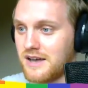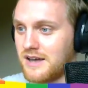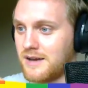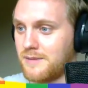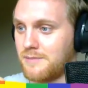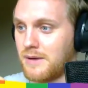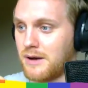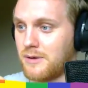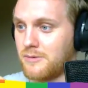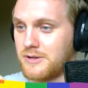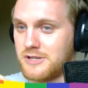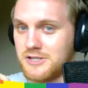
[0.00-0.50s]

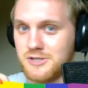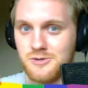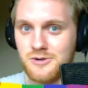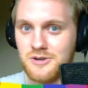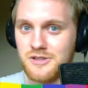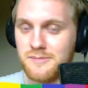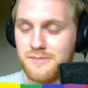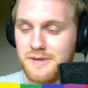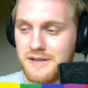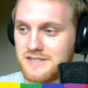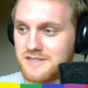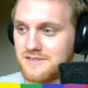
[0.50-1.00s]
I wish you
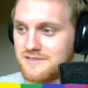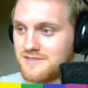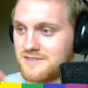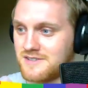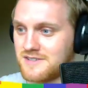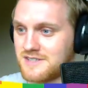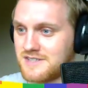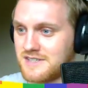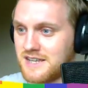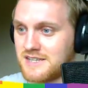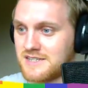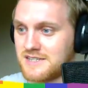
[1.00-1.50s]
all the best of
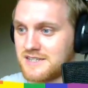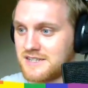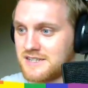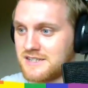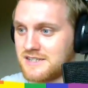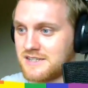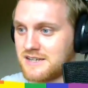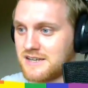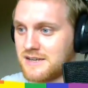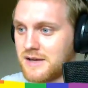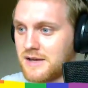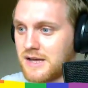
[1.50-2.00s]
success,
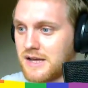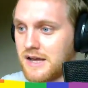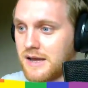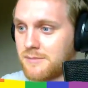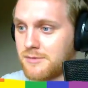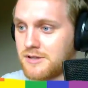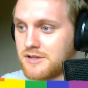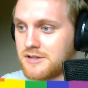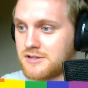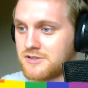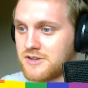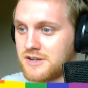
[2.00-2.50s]
and
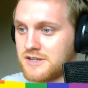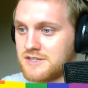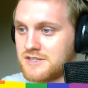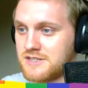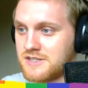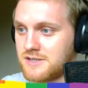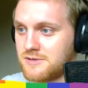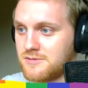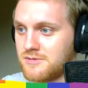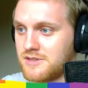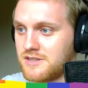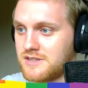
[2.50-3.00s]
I'm going to try and
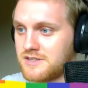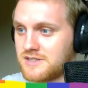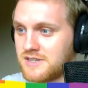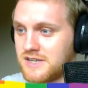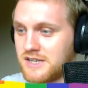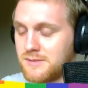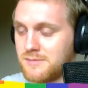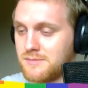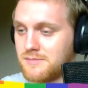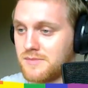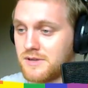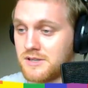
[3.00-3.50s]
stick with this
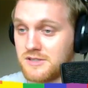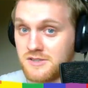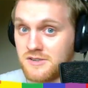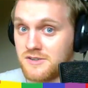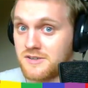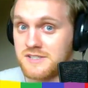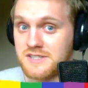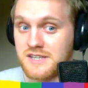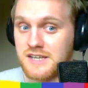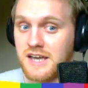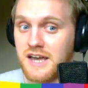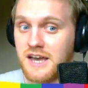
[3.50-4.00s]
game as
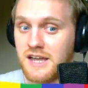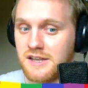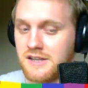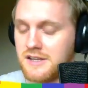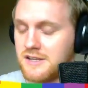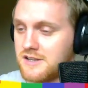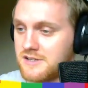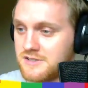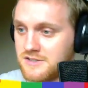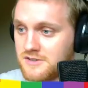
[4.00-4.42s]
long as I can.